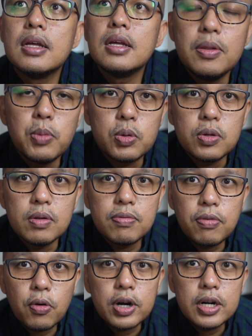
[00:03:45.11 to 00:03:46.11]
In Module
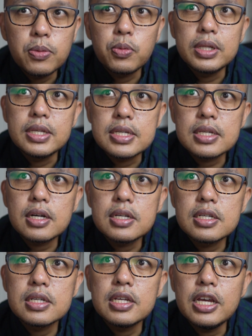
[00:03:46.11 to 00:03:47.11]
4, we'll
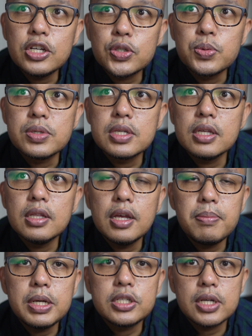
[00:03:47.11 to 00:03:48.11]
discuss issues in
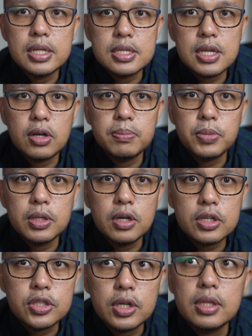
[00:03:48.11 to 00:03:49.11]
image and sound
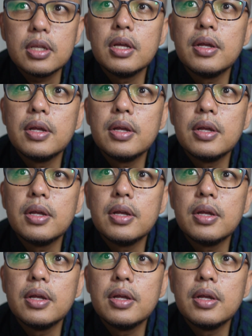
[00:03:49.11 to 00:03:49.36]
production.